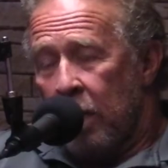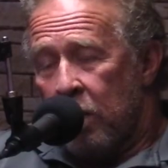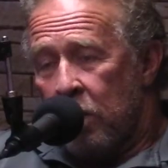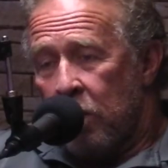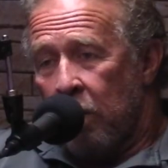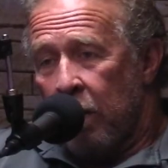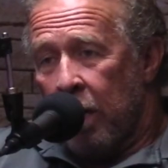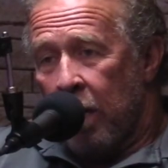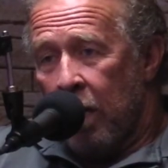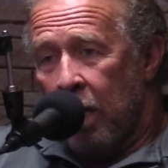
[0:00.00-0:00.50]

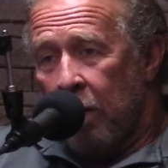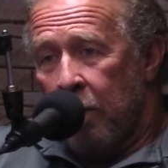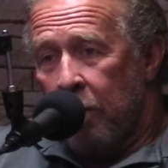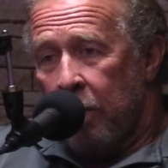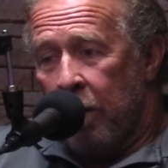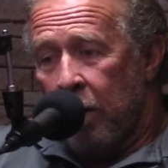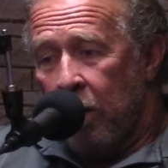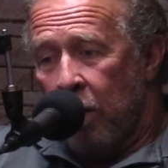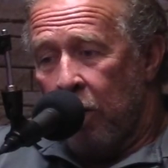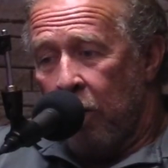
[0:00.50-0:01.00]
So I got
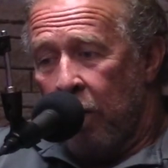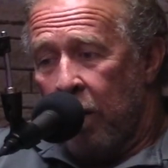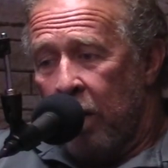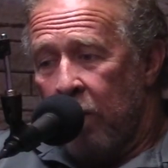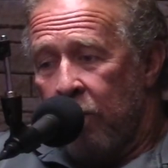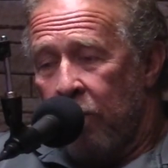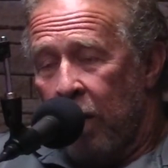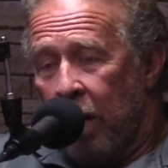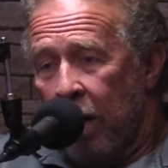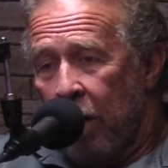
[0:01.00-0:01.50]
my degree
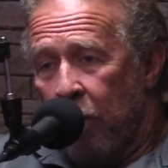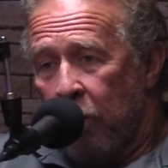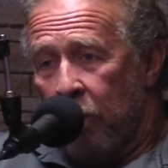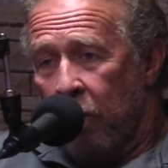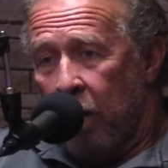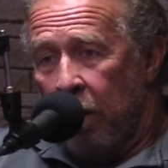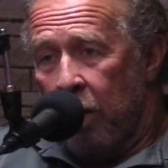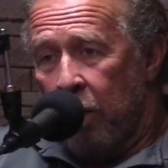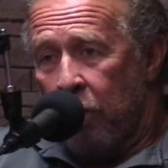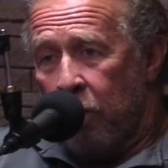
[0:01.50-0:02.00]
in fire
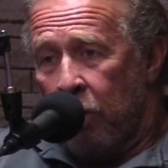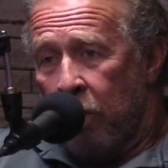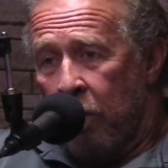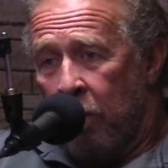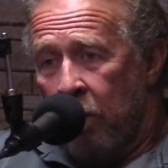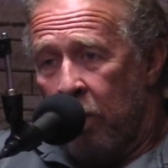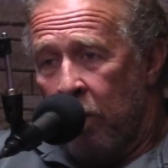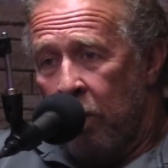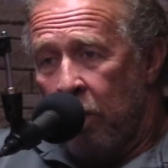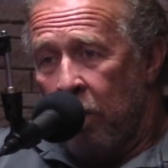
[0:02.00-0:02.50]
science,
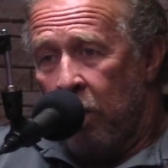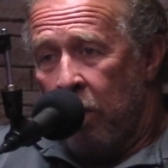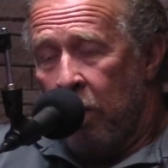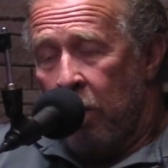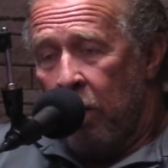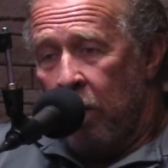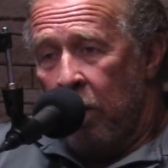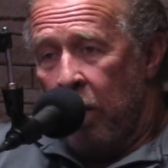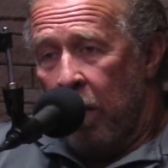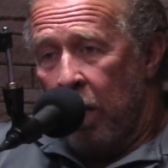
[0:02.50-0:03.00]

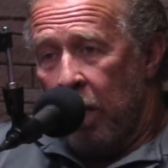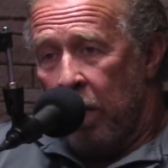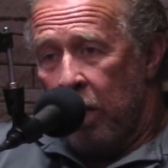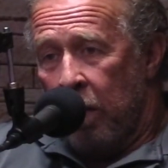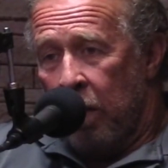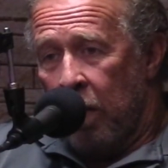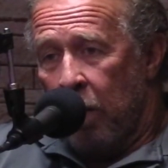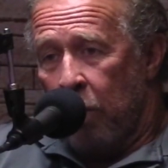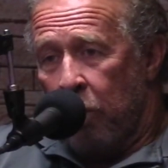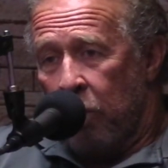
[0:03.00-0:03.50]
and
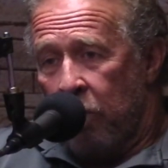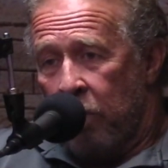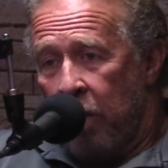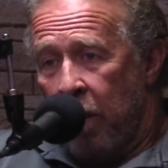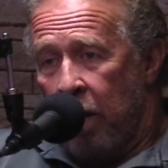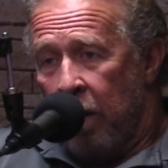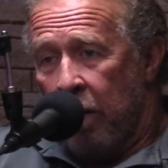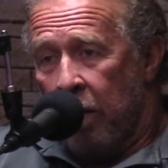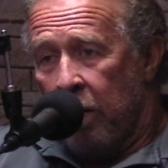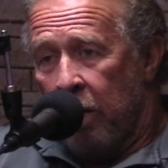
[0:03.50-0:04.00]
then I was
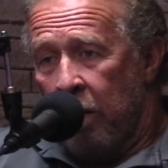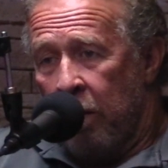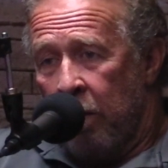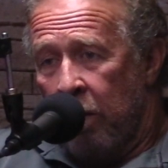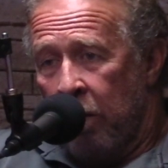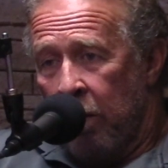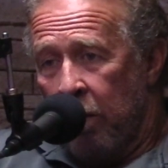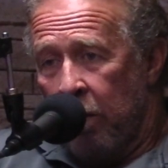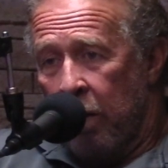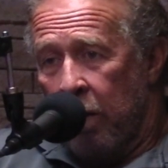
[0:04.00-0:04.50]
taking
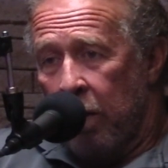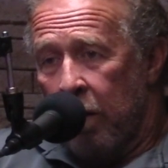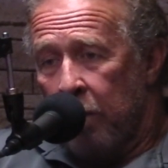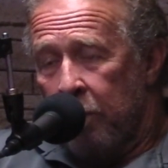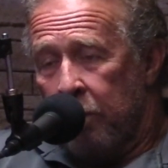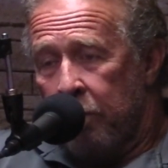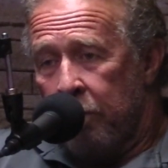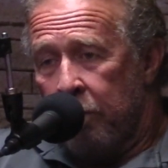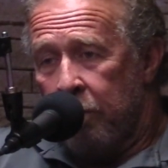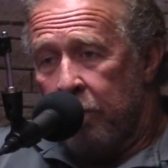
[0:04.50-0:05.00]

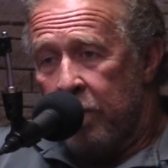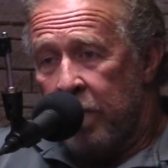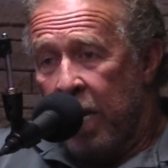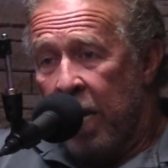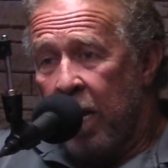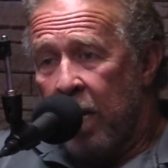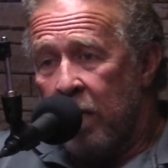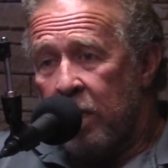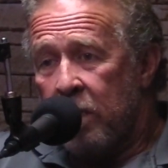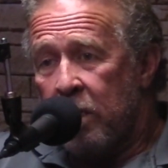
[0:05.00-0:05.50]

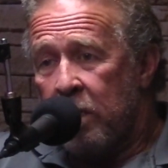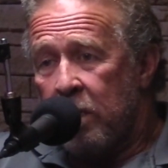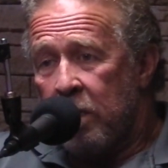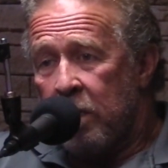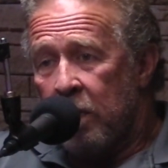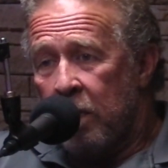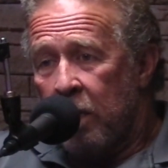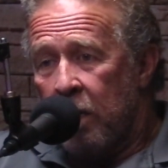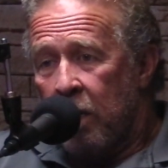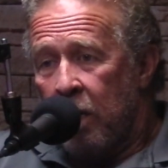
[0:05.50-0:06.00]

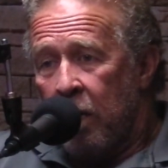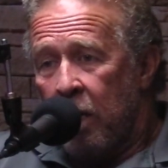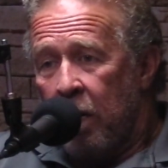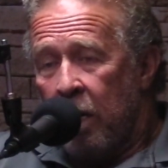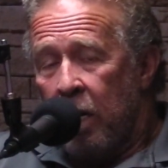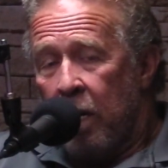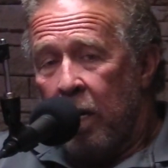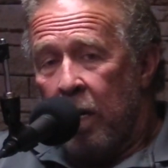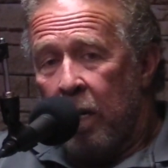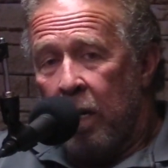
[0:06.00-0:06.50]
tests
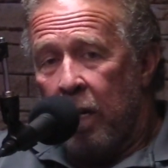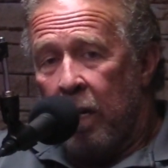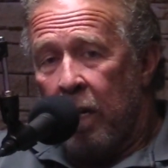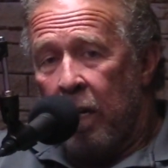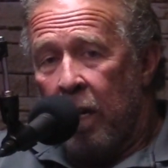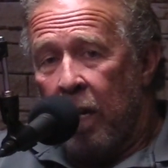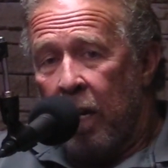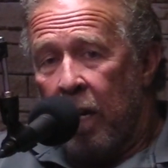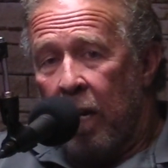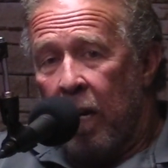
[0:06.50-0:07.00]

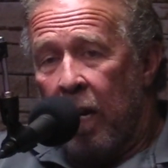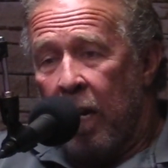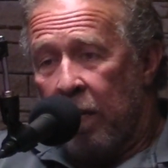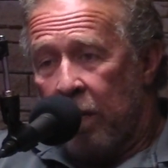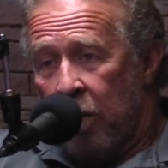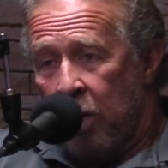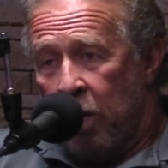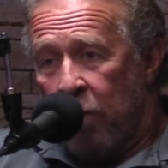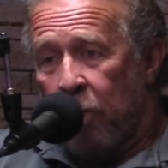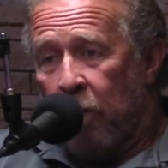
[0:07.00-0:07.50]

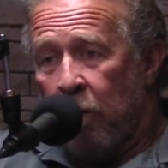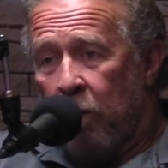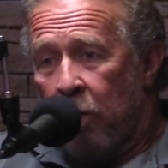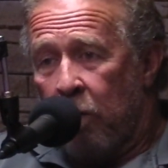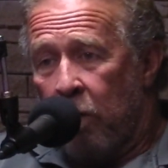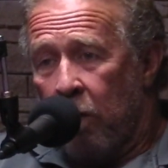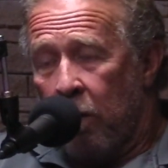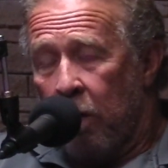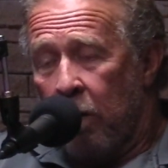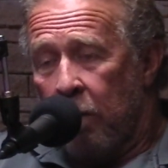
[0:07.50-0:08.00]
at the
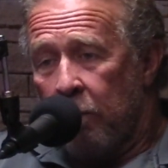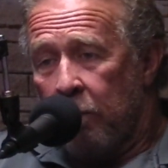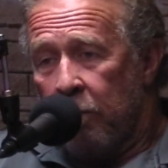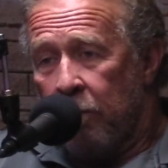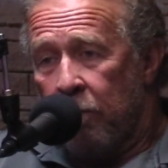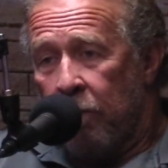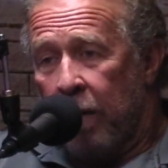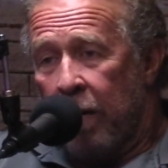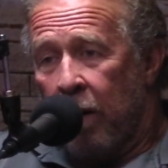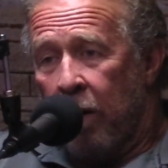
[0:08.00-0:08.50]
different
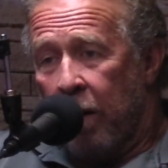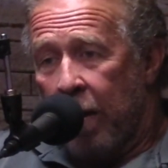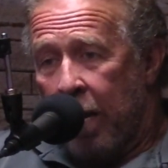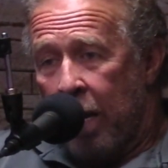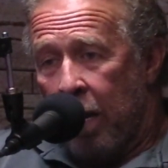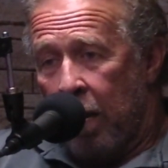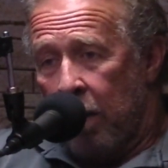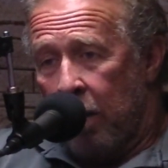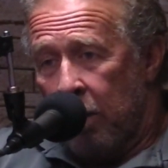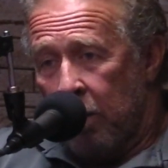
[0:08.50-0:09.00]
fire,
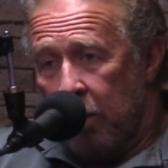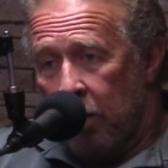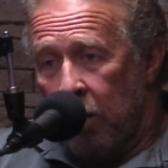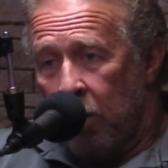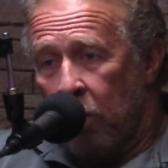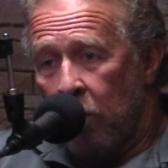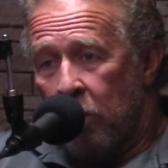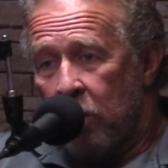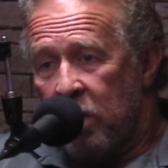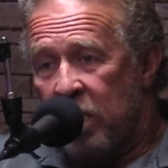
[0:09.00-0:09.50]
you
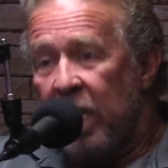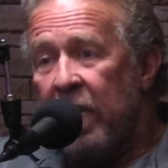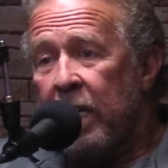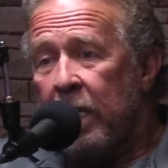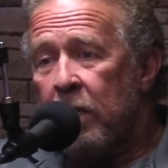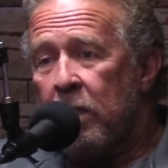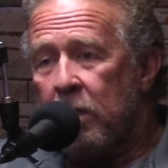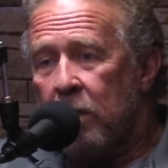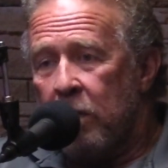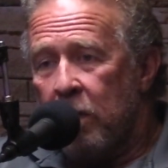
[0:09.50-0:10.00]
know,
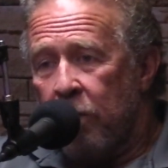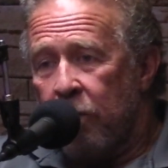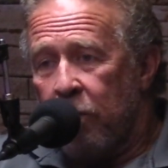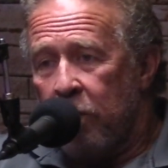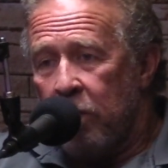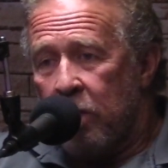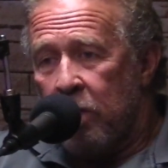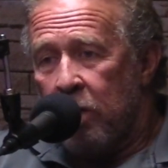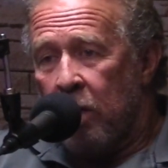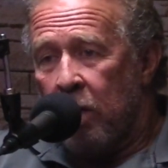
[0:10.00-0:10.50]
cities,
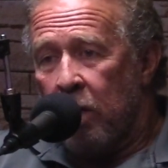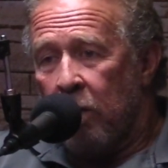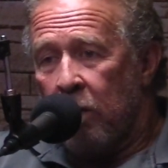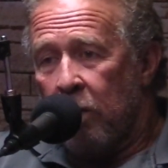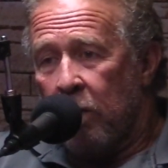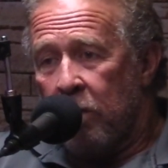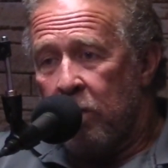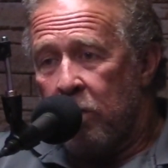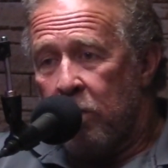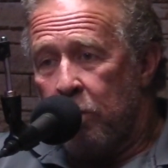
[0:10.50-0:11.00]
different, you
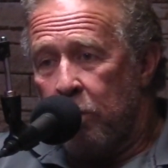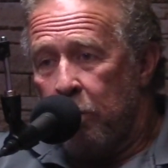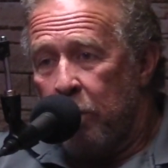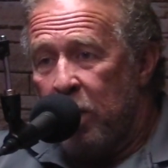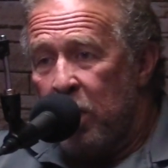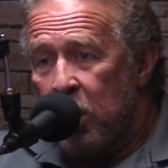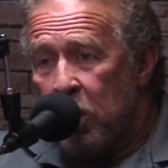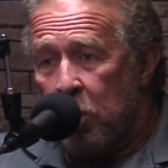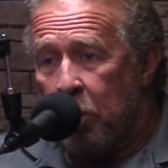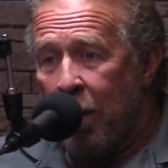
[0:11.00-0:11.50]
know,
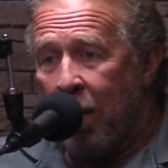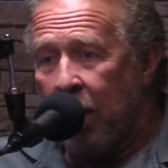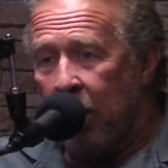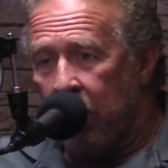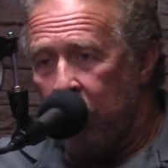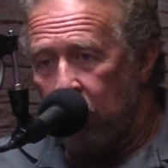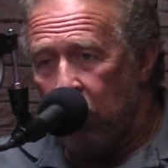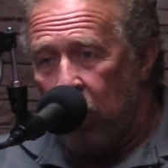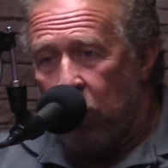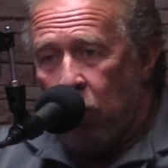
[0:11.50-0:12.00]

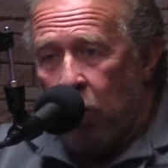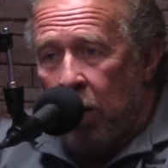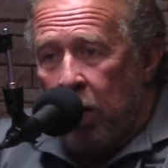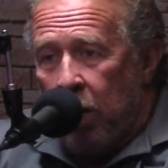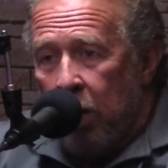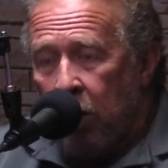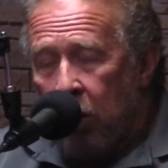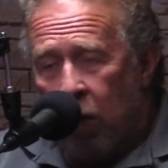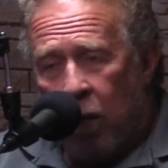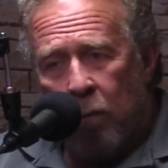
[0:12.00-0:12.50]
municipalities. I
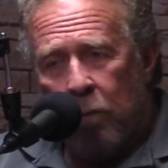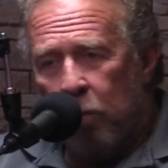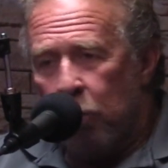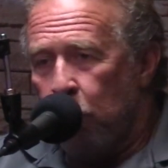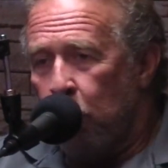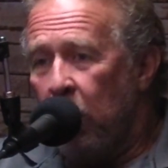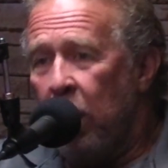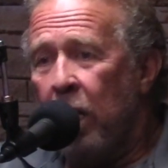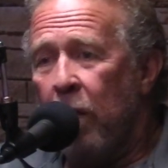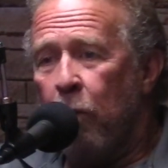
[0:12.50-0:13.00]

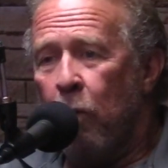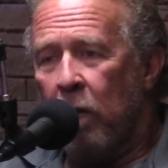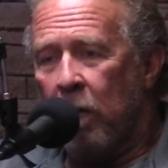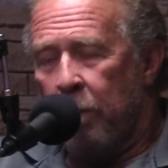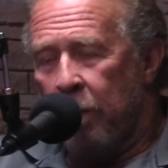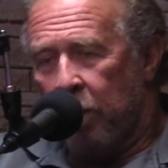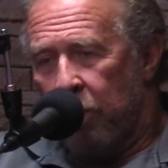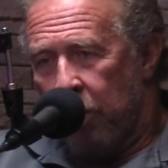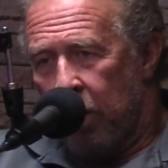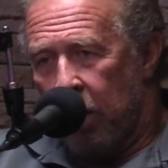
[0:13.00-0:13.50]
really wanted to
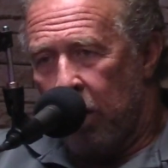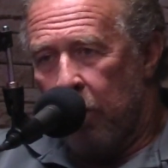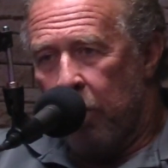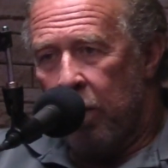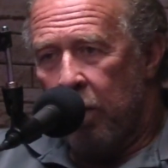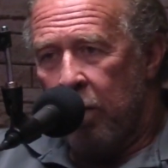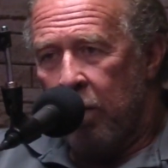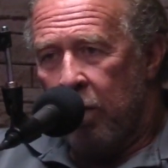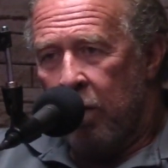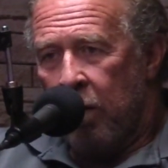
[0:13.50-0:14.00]
be a
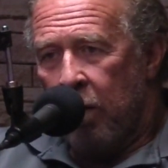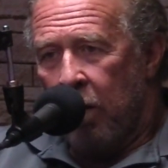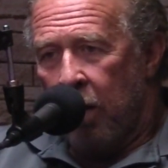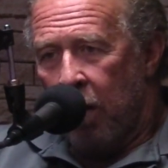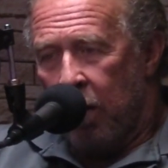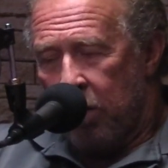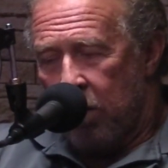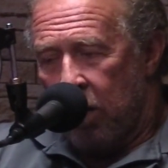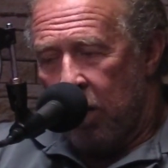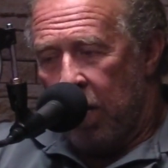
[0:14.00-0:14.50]
fireman.
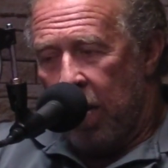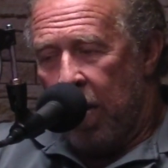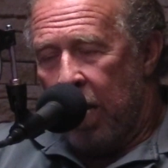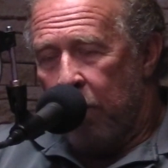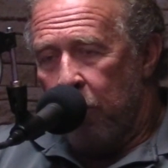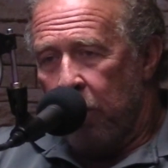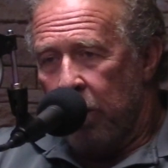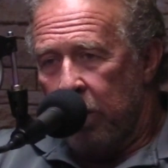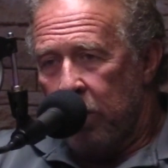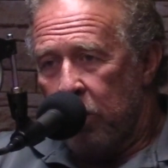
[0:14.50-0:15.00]
Mm-hmm. I thought I
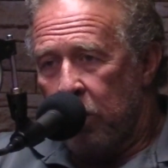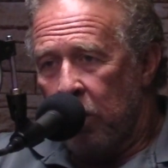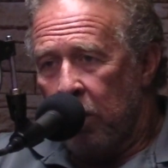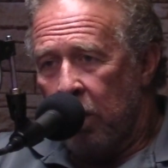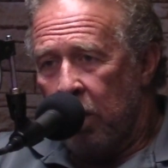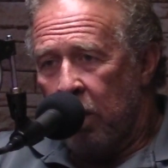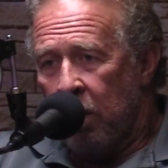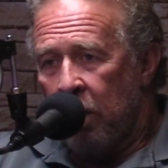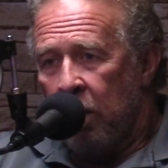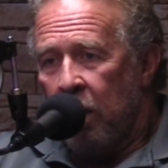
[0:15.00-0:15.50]
had what it
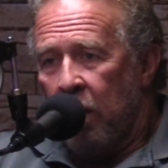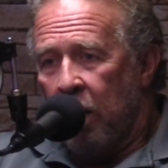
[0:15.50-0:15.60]
took.